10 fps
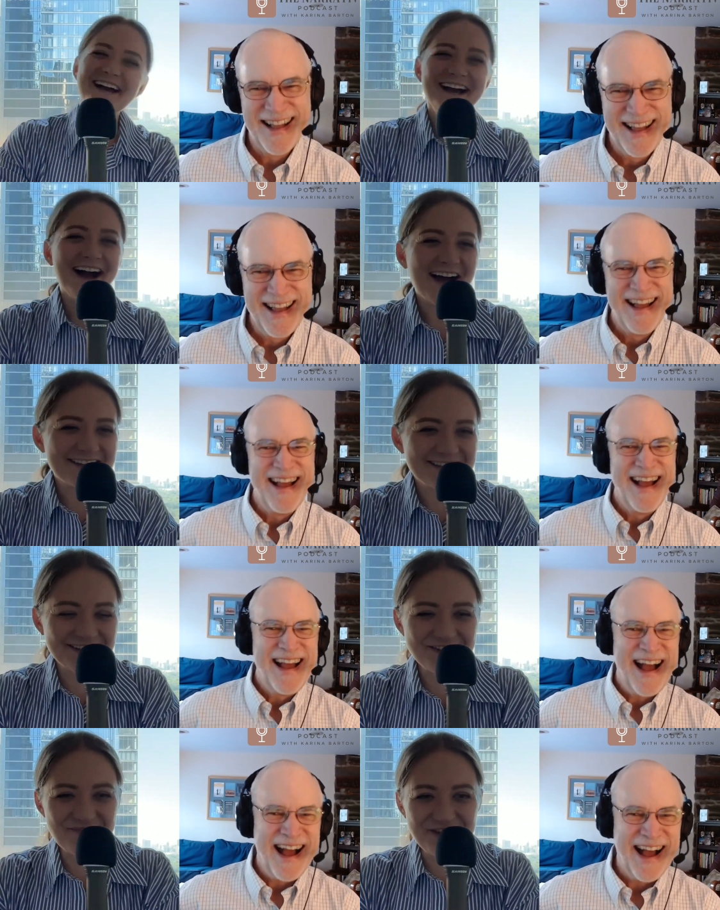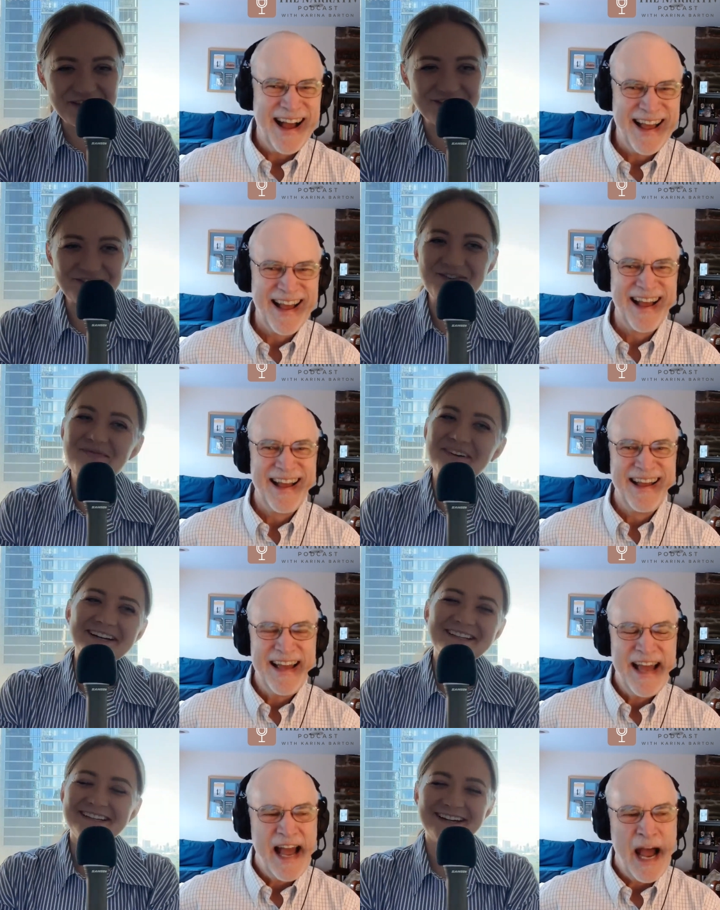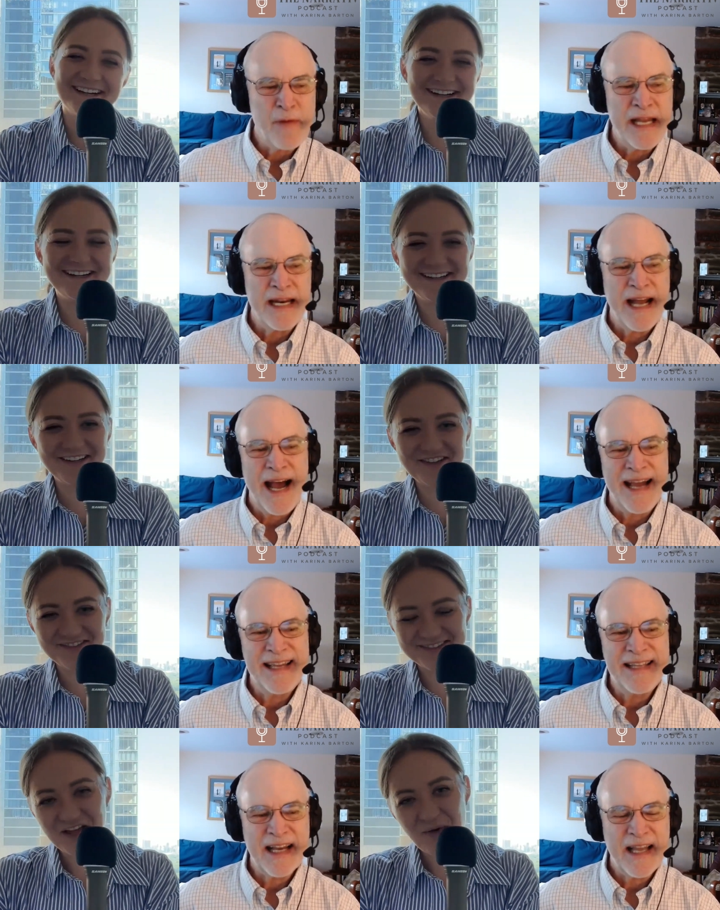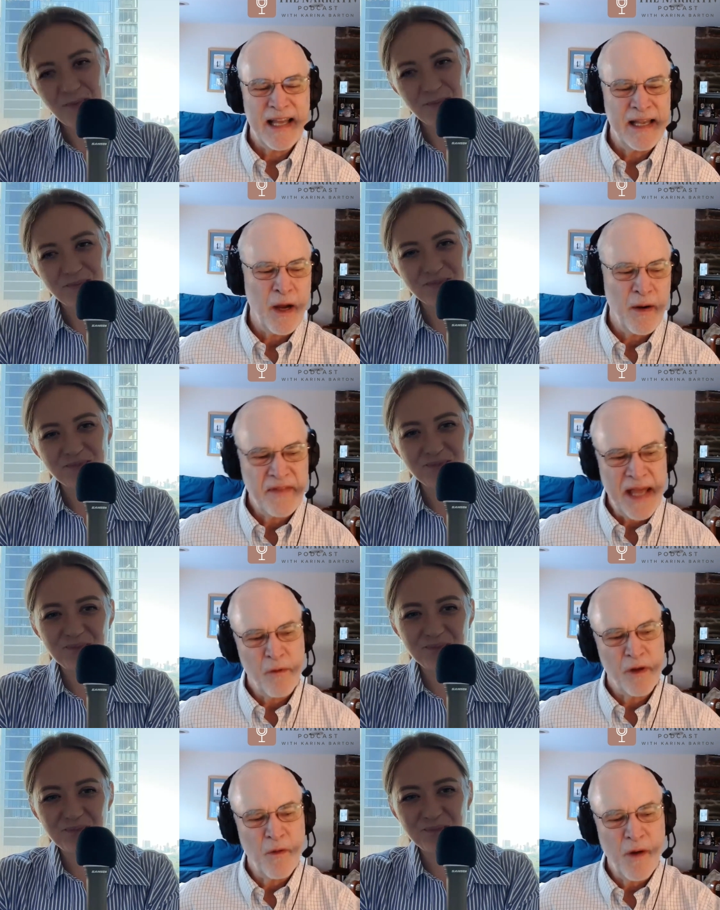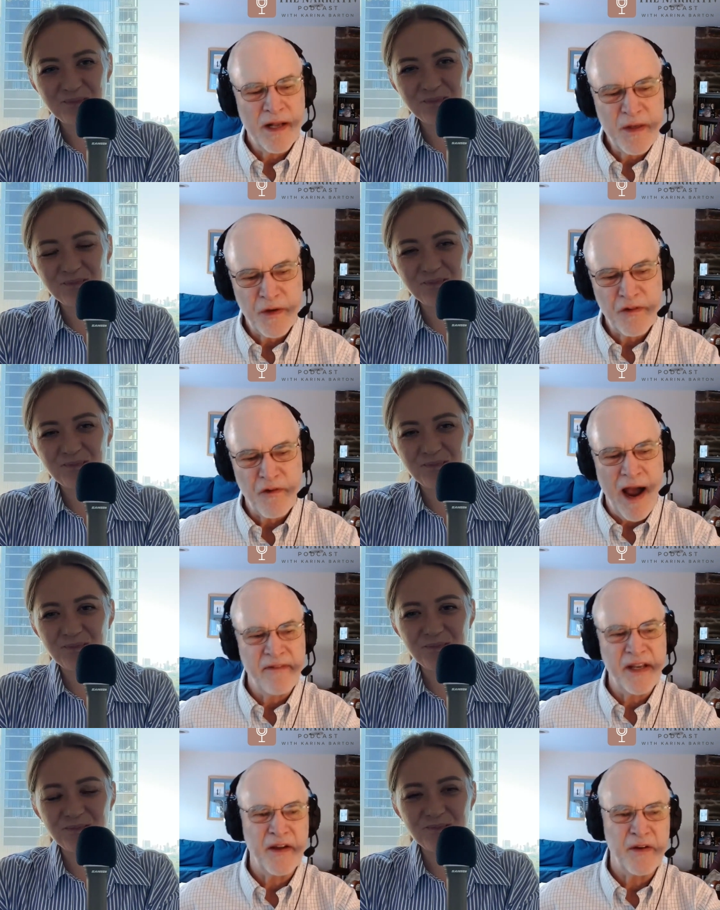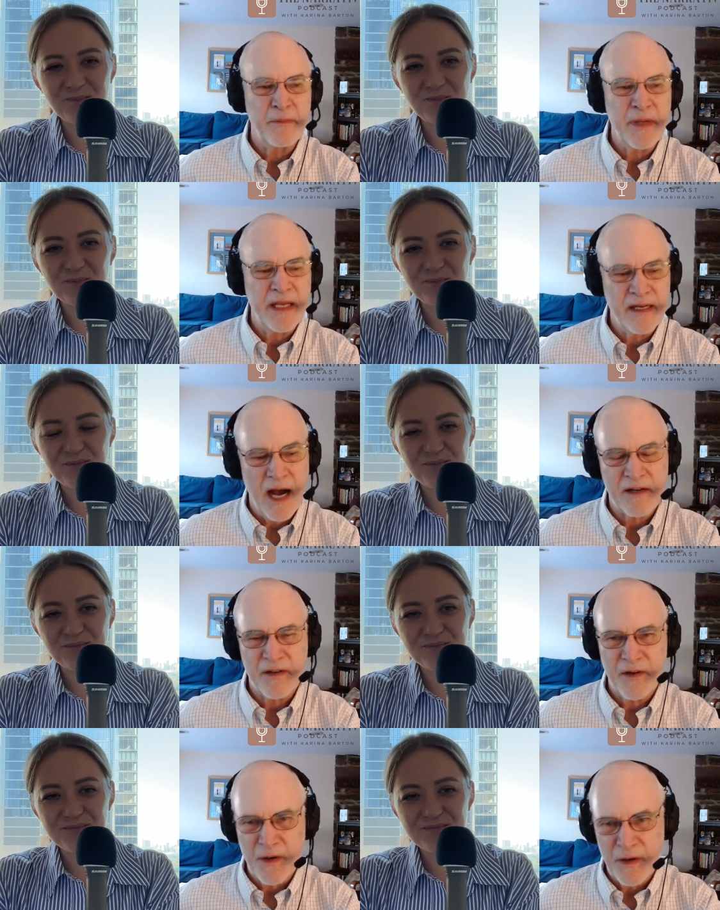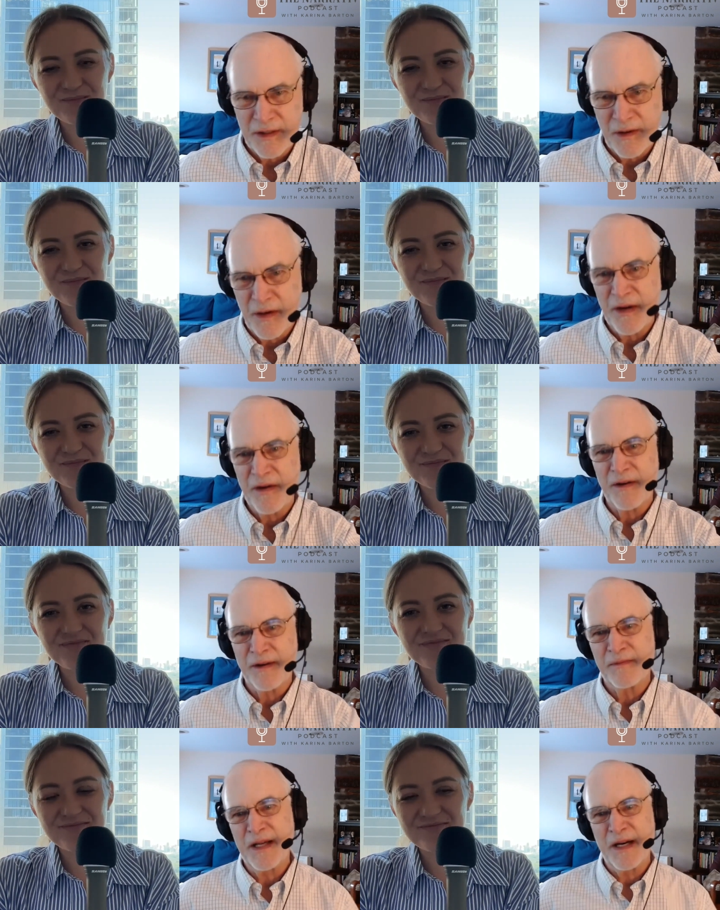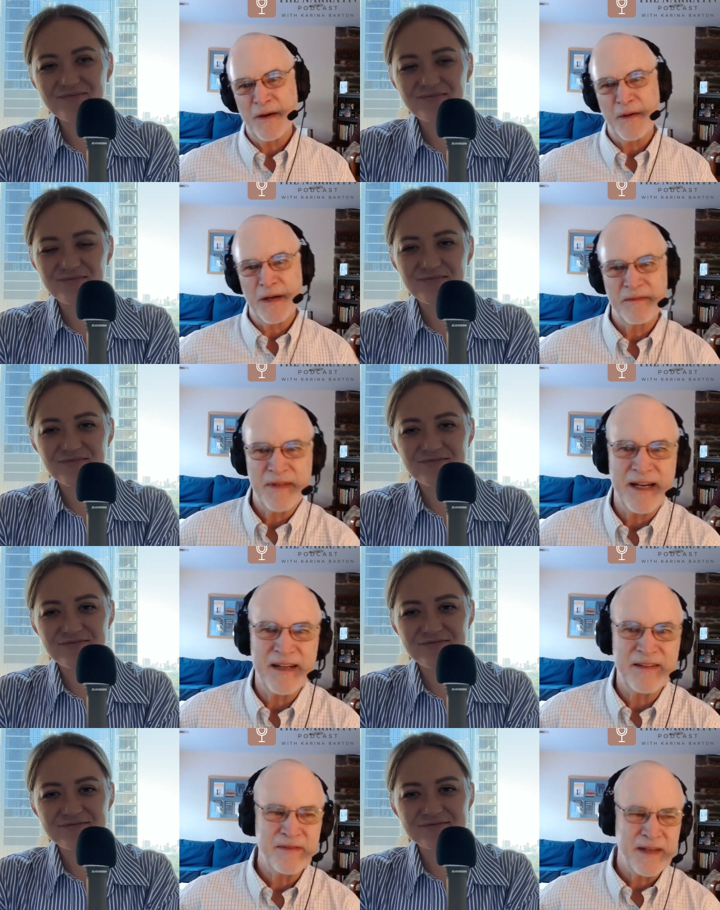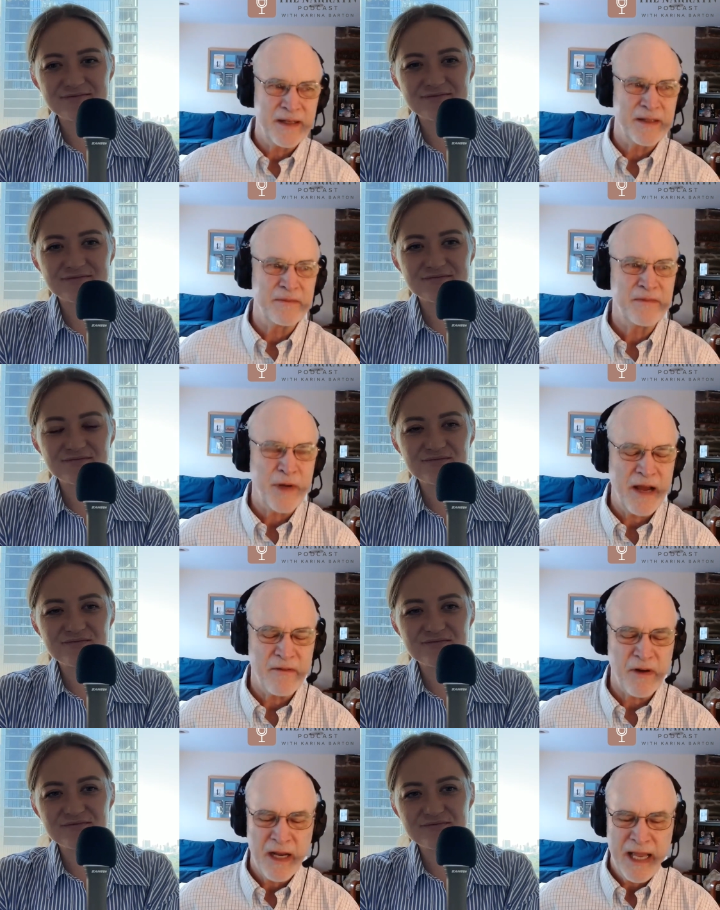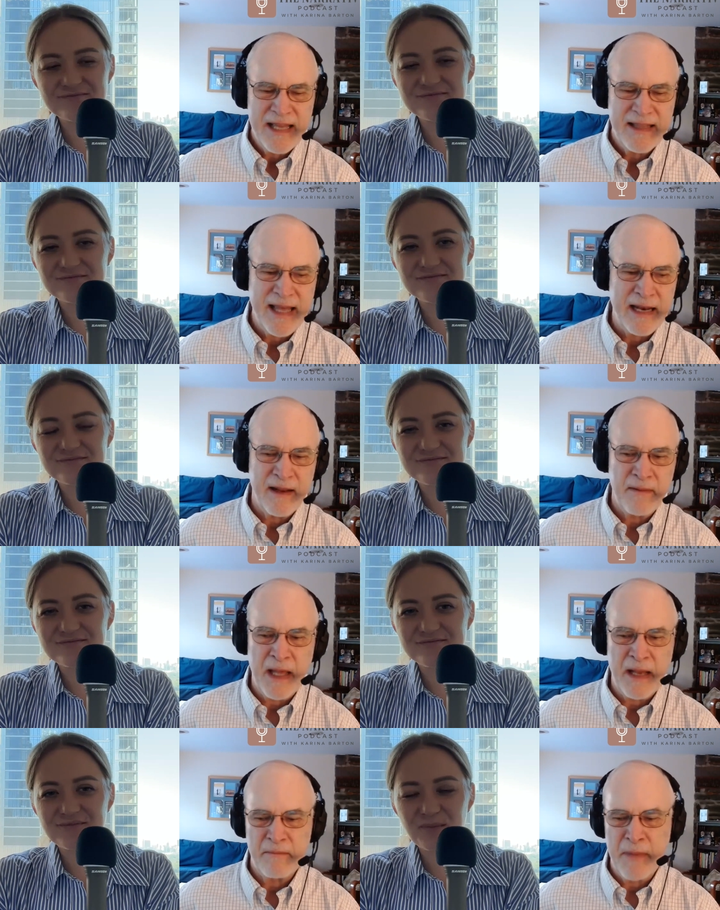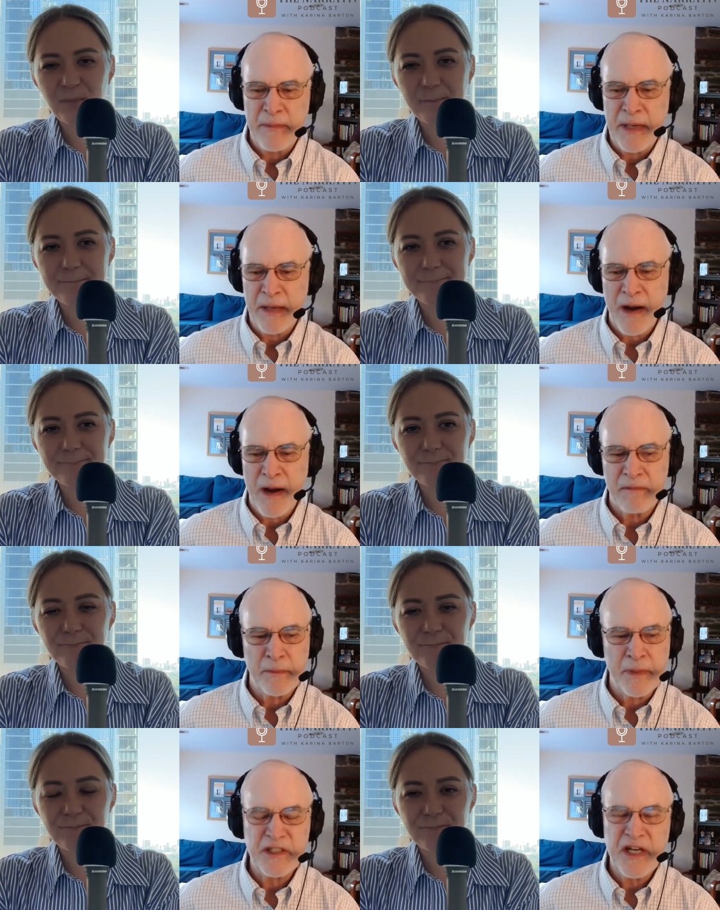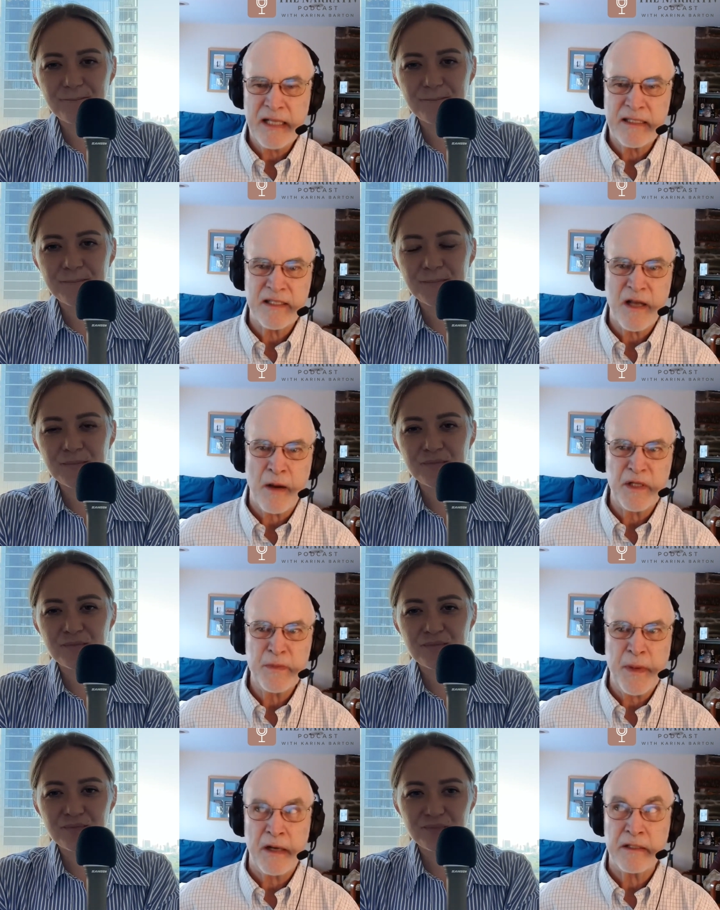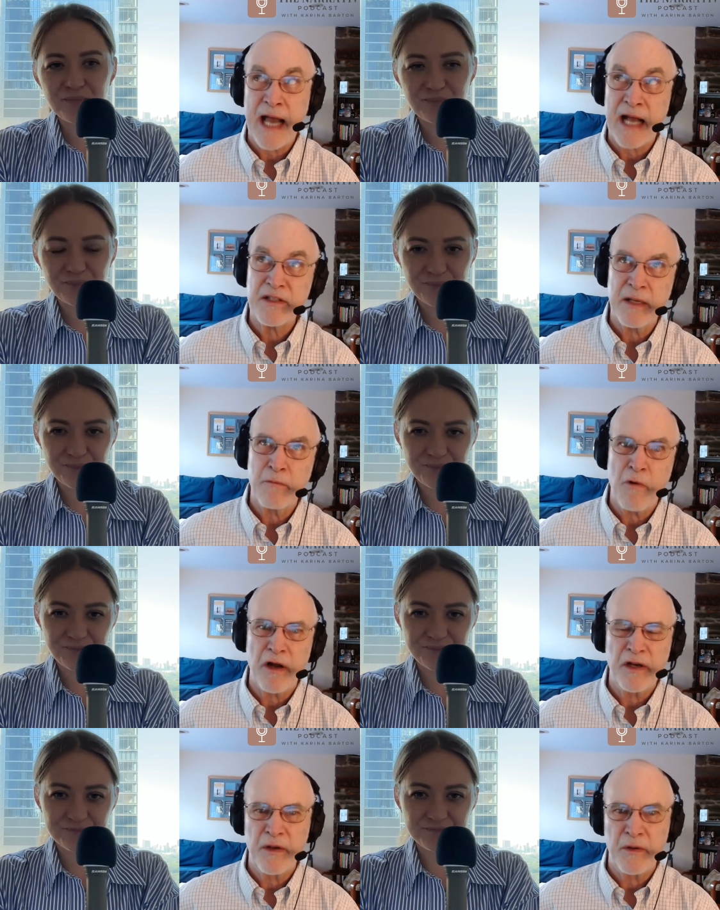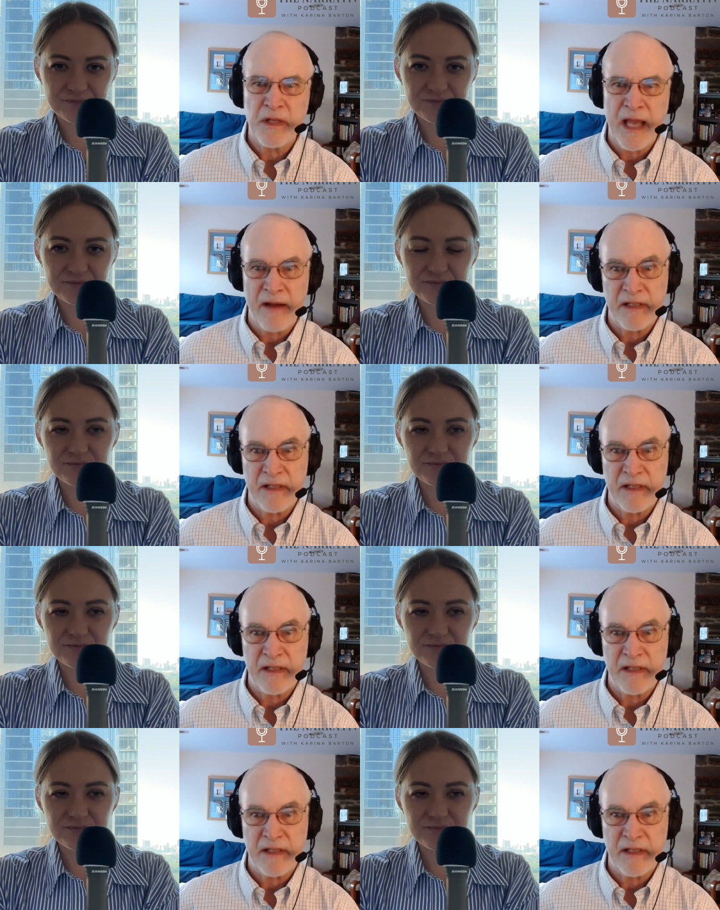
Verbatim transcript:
Speaker 1: uh, I mean, I, you know, if they were the ones who were driving you to be a doctor or a lawyer or you know, whatever, then that may be a problem. But chances are, most parents actually want you to have a